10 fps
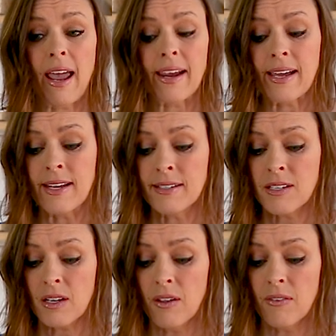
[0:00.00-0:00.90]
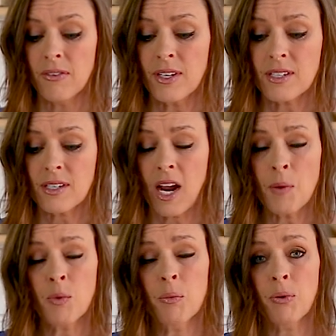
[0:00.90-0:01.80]
and this
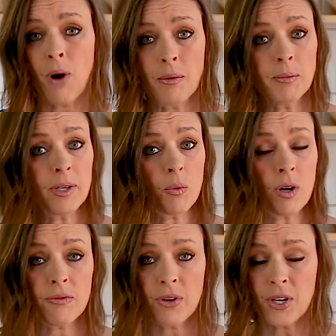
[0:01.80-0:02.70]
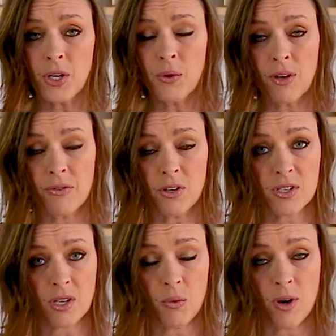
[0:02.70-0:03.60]
time will probably work for you if you're
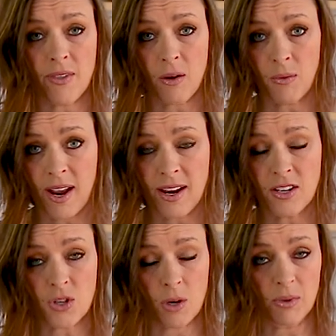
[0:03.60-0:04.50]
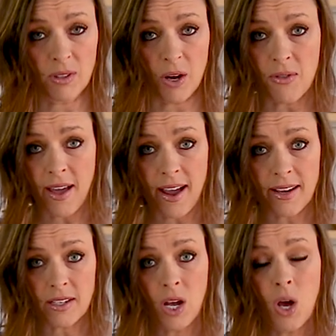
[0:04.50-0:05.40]
somewhere in that range or below
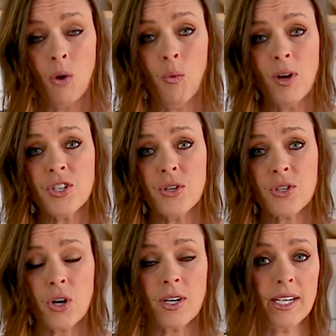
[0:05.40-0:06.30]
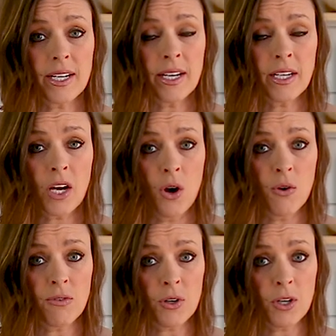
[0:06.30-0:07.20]
that. Once you start getting
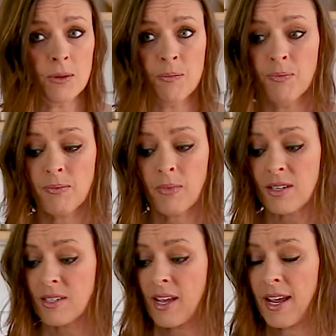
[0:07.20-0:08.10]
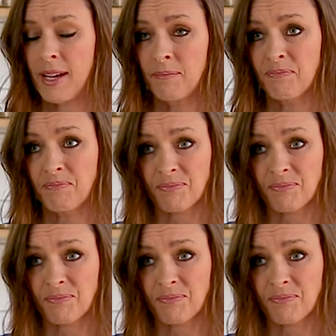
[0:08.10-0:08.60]
over, say,